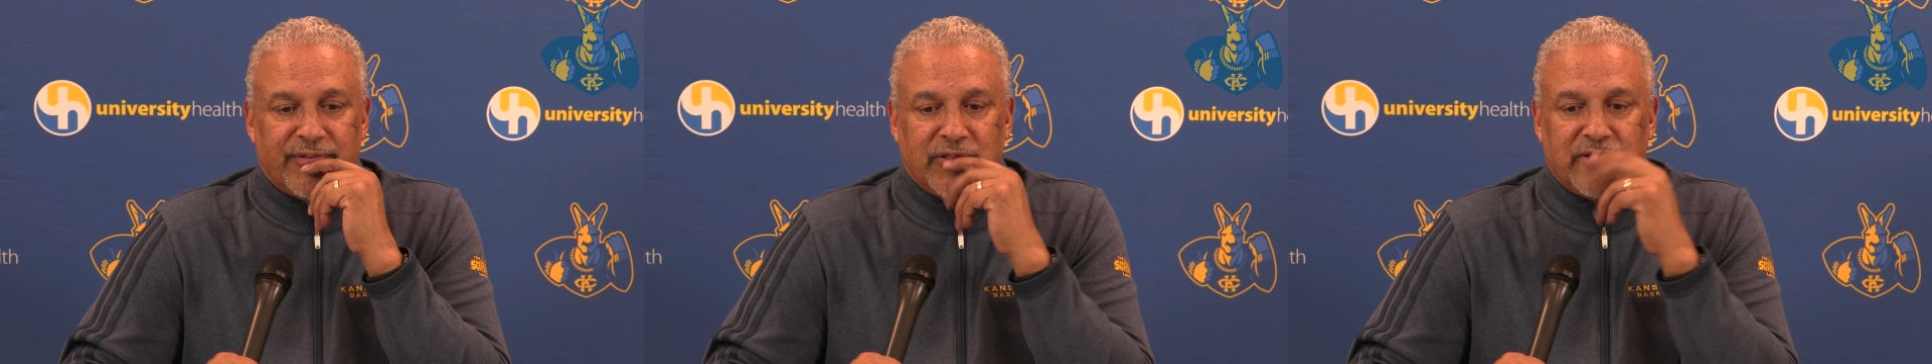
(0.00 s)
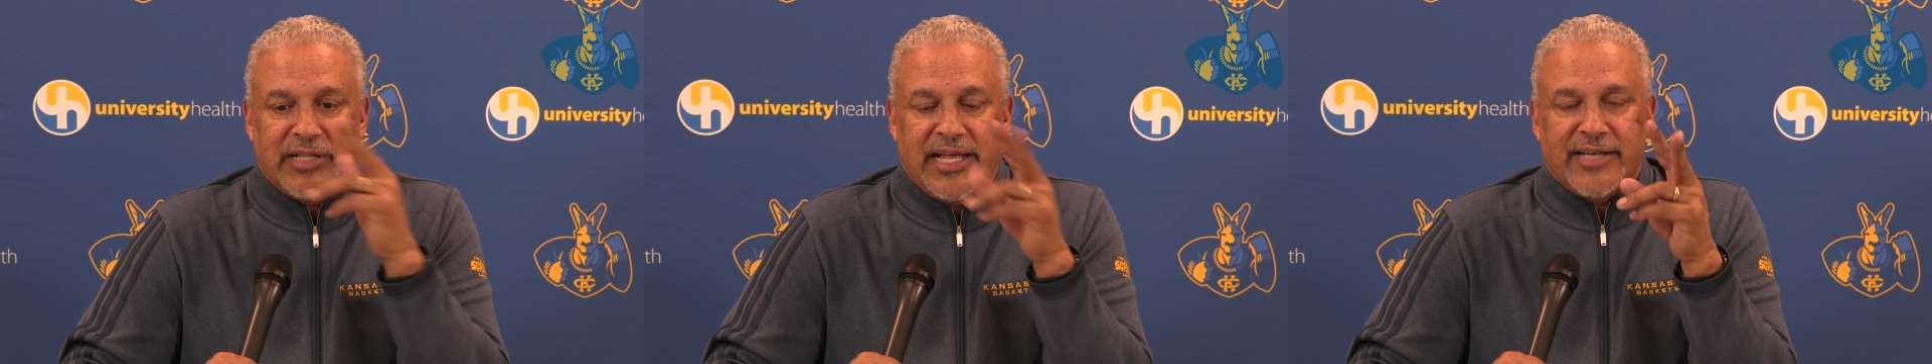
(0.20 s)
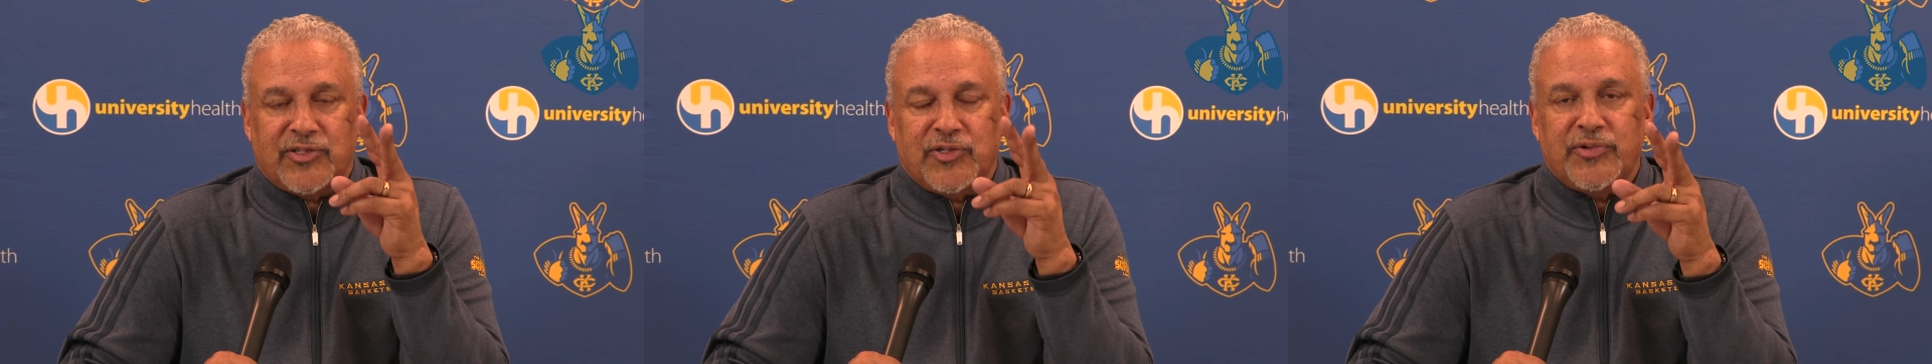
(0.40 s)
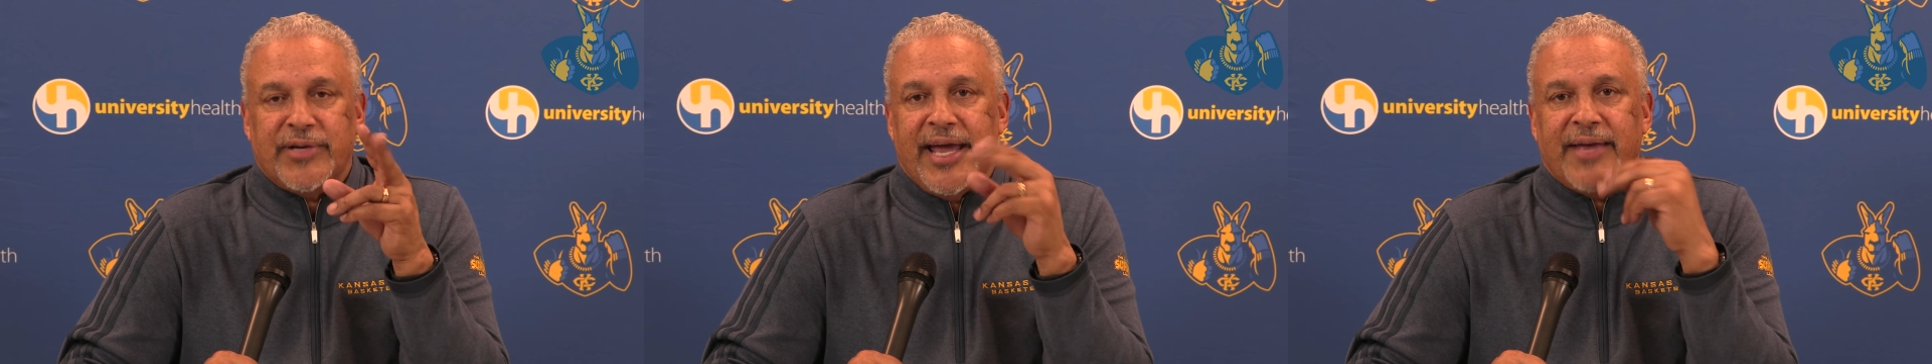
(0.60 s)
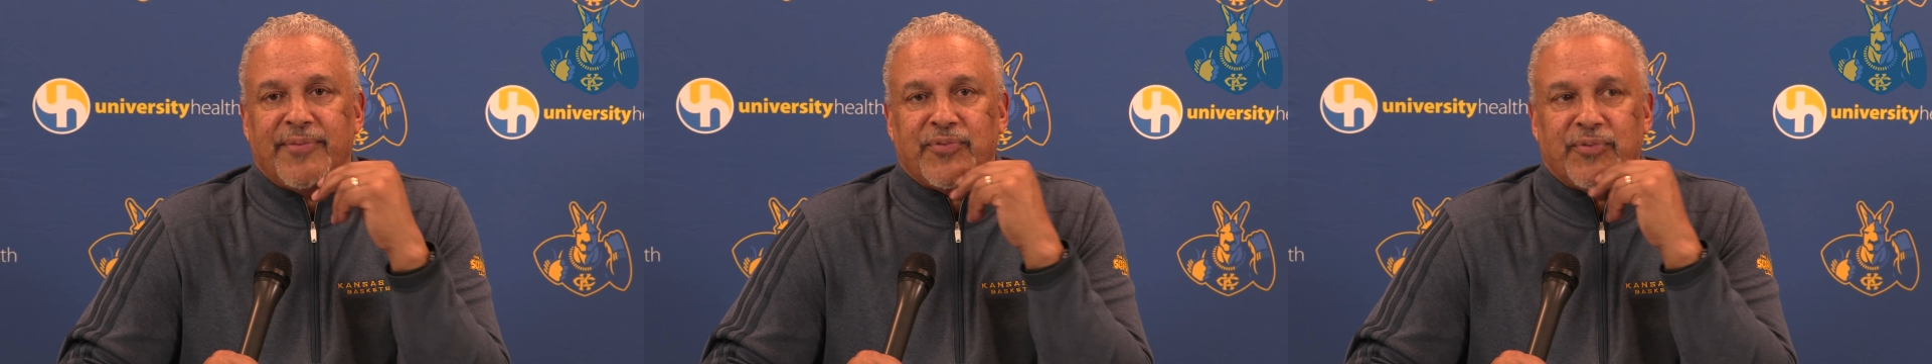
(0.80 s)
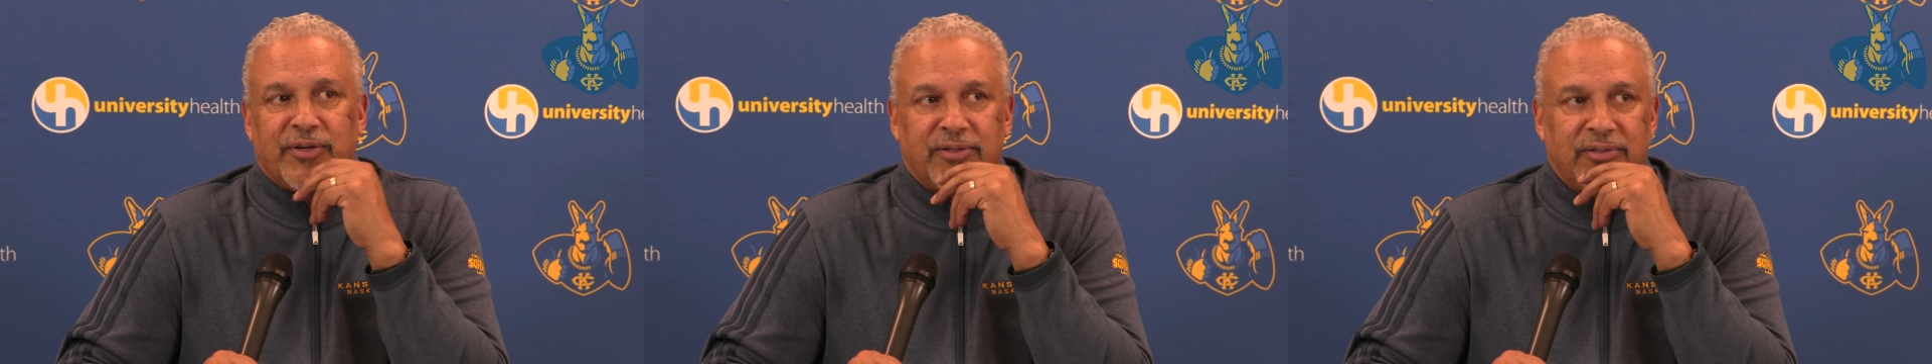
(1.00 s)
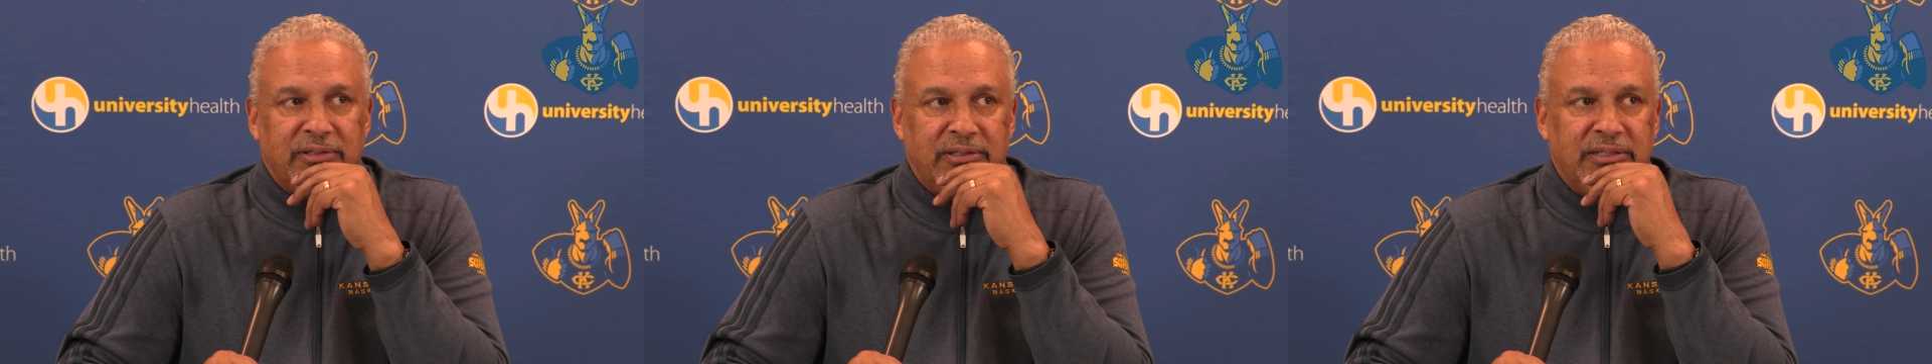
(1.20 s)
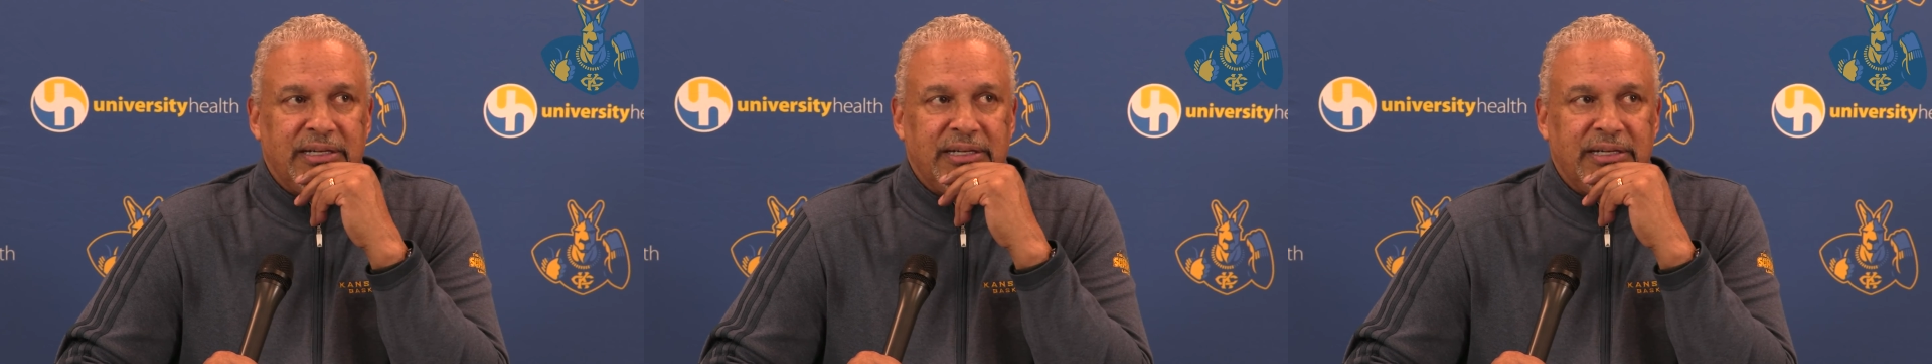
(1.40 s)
Those last two games were